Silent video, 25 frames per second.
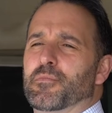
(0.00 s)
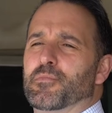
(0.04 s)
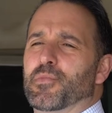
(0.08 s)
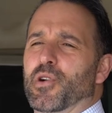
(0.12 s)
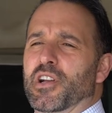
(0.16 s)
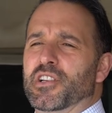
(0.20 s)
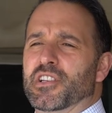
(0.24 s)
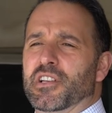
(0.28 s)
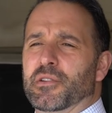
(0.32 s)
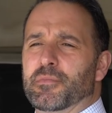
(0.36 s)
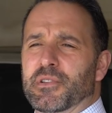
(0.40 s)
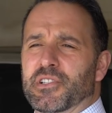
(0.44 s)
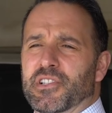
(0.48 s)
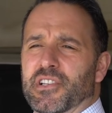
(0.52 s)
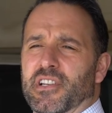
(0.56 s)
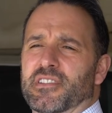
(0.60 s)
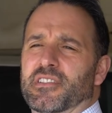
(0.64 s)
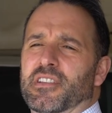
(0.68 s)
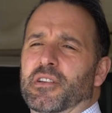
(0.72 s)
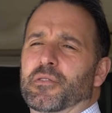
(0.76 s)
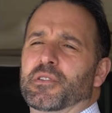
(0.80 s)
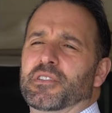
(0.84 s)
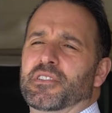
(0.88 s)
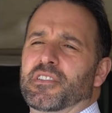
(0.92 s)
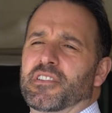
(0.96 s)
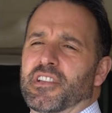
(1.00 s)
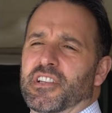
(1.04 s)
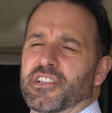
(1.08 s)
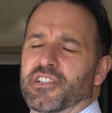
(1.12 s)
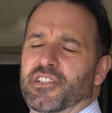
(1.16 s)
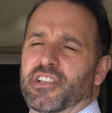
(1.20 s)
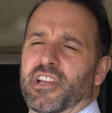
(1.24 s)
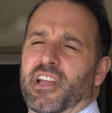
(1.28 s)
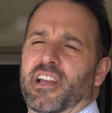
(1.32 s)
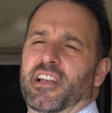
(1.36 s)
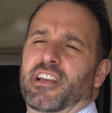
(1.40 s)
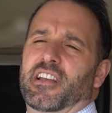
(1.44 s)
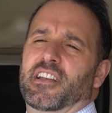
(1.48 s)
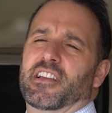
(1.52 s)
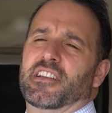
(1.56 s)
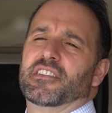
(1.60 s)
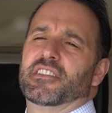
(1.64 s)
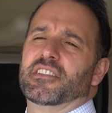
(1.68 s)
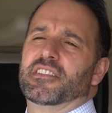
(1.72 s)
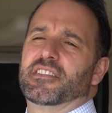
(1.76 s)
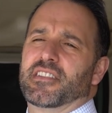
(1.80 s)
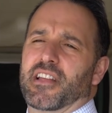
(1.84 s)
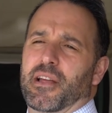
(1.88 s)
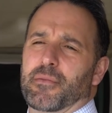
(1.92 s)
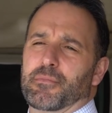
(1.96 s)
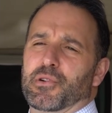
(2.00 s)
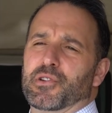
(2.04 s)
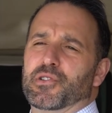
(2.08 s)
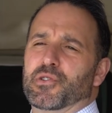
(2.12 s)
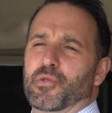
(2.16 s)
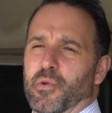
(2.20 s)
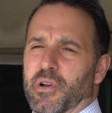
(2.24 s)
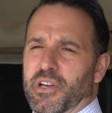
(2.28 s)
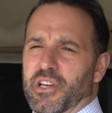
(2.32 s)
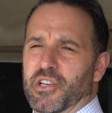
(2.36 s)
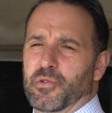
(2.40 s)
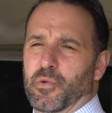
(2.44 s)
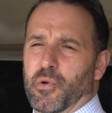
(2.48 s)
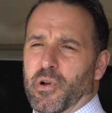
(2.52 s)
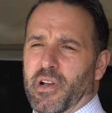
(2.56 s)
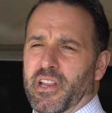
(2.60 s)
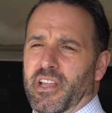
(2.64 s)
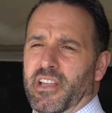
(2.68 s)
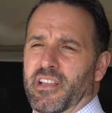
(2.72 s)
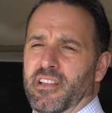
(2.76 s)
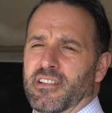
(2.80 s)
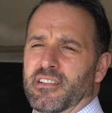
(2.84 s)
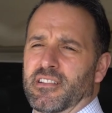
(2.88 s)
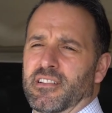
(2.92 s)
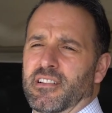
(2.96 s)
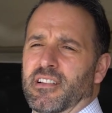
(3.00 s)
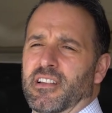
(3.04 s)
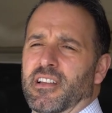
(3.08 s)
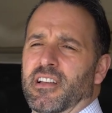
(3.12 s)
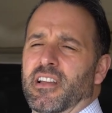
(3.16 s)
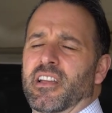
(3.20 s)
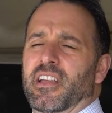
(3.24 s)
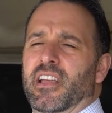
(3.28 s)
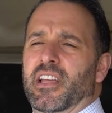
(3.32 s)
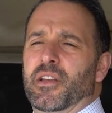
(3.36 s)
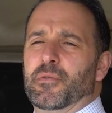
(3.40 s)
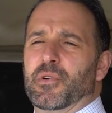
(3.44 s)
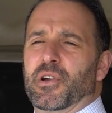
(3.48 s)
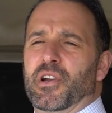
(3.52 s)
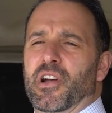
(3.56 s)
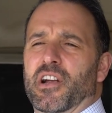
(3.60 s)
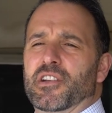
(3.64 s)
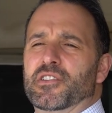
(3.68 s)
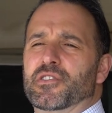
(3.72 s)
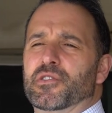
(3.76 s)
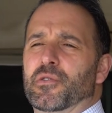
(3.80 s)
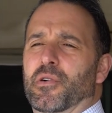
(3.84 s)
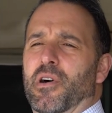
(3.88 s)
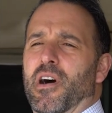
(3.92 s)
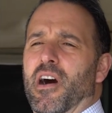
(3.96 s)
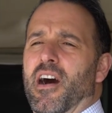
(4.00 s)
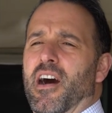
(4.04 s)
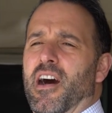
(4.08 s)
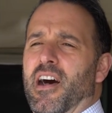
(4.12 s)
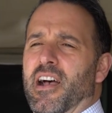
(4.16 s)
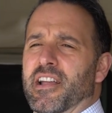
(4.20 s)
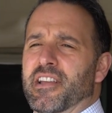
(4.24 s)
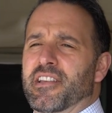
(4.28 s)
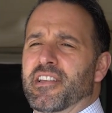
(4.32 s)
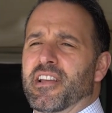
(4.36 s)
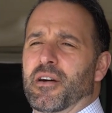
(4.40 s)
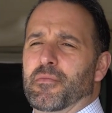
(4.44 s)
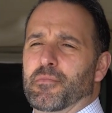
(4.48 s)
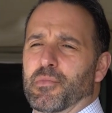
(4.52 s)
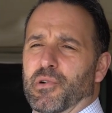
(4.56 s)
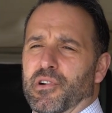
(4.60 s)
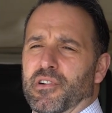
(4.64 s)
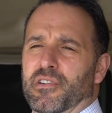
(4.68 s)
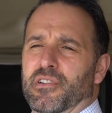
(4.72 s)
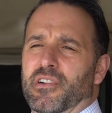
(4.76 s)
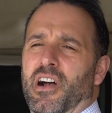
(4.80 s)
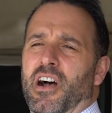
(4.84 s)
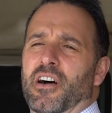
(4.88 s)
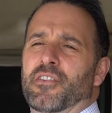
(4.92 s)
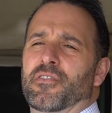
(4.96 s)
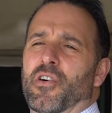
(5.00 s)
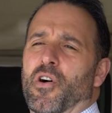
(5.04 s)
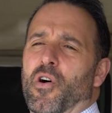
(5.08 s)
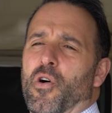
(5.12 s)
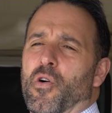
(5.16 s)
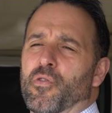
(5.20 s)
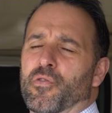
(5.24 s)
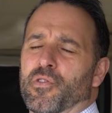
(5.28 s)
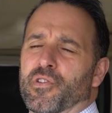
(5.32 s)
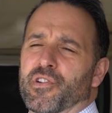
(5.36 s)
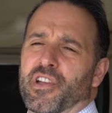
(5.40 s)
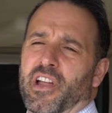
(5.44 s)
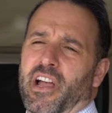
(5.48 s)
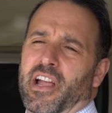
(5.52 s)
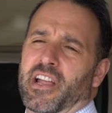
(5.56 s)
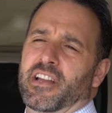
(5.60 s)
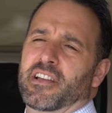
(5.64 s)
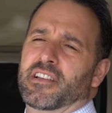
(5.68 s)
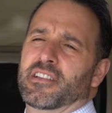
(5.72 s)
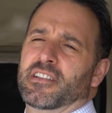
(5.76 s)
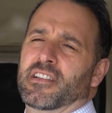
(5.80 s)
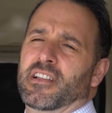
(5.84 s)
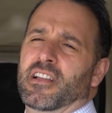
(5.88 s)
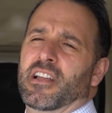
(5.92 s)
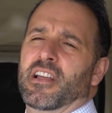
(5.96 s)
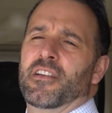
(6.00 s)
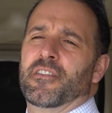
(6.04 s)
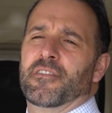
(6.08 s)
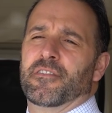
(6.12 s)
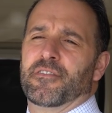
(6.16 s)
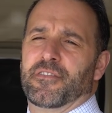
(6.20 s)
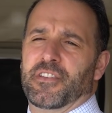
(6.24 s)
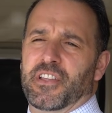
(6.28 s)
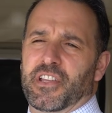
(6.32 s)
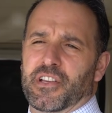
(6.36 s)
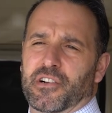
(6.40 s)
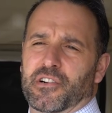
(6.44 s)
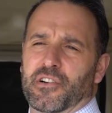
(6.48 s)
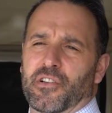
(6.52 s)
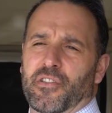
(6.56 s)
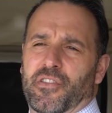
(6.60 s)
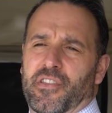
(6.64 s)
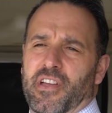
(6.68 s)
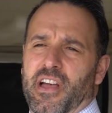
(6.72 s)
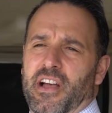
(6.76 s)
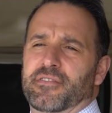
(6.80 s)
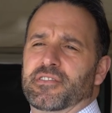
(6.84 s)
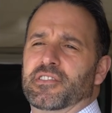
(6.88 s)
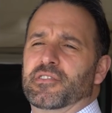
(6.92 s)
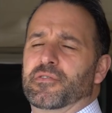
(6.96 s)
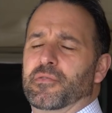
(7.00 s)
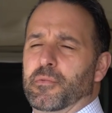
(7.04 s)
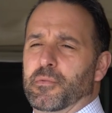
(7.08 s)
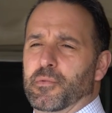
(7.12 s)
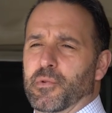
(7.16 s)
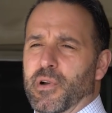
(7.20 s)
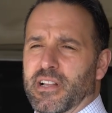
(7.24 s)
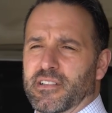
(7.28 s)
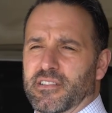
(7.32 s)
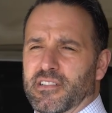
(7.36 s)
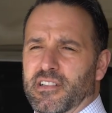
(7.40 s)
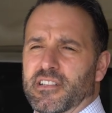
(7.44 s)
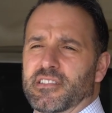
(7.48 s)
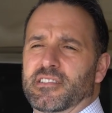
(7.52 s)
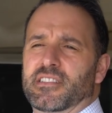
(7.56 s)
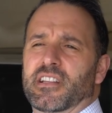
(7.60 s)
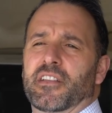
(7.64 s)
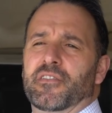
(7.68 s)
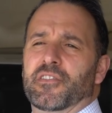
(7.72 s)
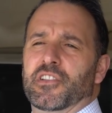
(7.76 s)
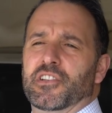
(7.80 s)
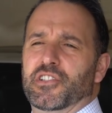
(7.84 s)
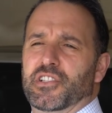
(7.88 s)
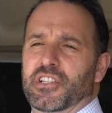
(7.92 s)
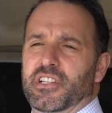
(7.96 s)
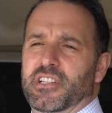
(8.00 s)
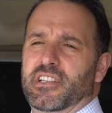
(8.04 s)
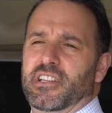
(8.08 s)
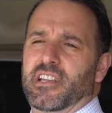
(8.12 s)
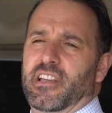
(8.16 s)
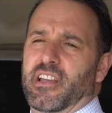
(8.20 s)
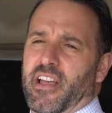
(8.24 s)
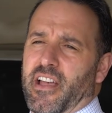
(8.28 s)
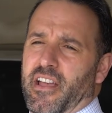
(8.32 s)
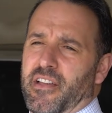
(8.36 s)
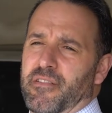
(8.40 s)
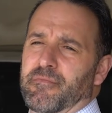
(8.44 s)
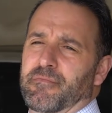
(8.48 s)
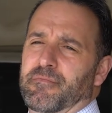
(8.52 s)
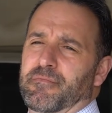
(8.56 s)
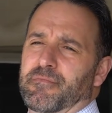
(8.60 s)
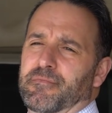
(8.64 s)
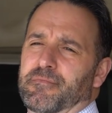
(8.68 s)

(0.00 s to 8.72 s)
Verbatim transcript: Project Majestic was initiated in December 2020 in regards to a high number of overnight vehicle thefts from residents in the GTA.